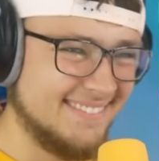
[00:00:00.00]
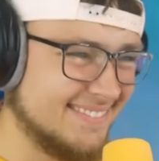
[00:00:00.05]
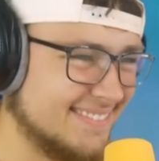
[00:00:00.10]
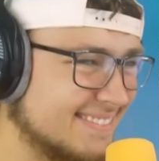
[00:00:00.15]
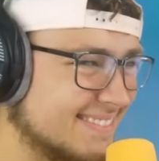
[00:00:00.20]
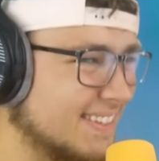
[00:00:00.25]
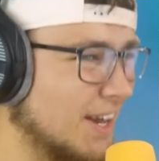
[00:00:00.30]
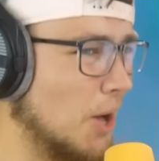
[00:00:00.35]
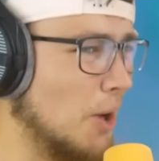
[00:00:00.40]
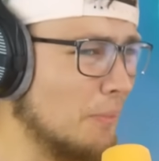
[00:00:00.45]

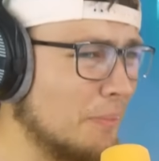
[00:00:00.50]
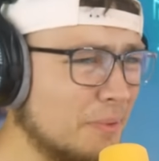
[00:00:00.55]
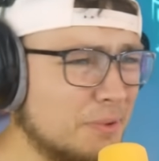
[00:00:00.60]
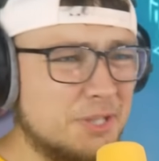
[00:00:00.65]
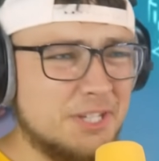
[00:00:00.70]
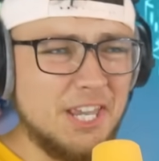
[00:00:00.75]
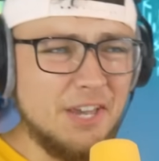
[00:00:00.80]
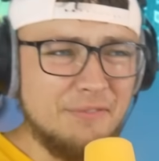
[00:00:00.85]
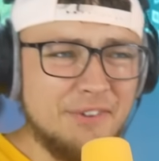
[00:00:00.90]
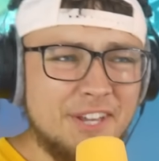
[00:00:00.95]

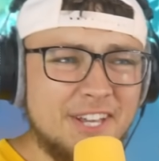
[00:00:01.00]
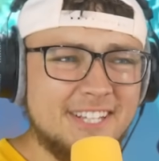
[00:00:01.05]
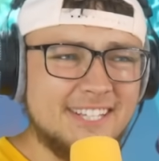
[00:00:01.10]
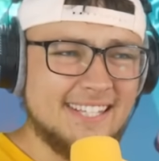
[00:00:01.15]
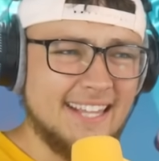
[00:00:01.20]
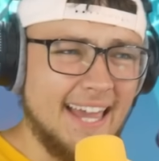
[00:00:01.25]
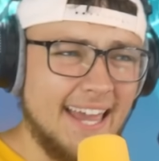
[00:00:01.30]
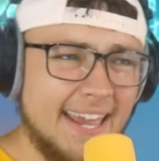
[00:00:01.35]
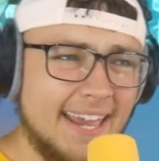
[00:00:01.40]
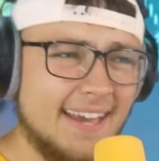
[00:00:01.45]
Almost giving us
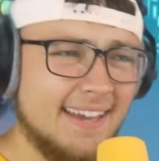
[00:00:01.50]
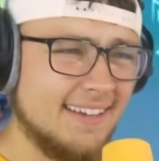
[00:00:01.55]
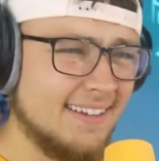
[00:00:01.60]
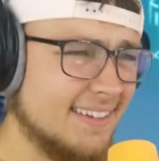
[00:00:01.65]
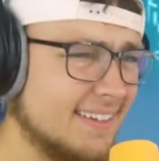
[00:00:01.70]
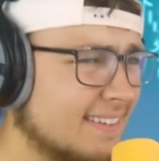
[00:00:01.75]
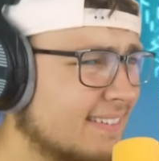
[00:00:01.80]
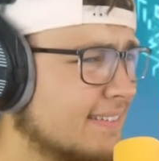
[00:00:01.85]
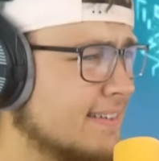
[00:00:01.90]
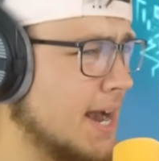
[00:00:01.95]
like
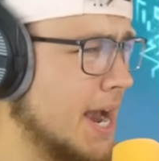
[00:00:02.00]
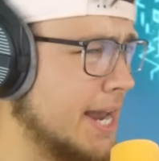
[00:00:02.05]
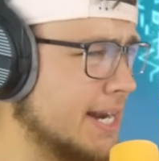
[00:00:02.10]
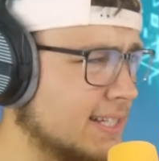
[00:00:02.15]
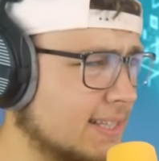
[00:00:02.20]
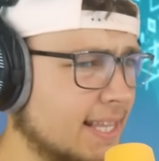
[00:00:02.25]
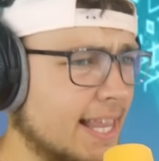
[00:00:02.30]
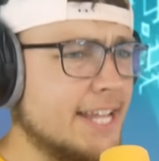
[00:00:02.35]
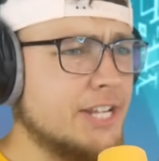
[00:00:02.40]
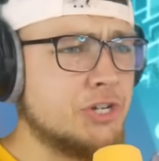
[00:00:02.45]
an
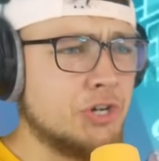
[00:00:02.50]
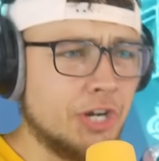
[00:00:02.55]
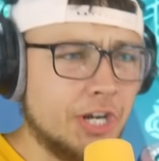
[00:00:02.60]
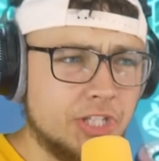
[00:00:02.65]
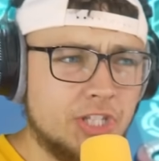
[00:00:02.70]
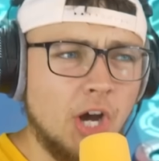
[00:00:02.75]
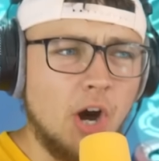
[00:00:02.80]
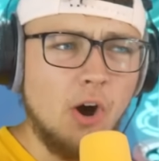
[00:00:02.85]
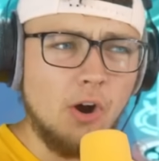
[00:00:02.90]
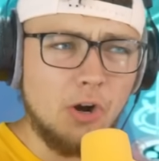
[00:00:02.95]
electric guitar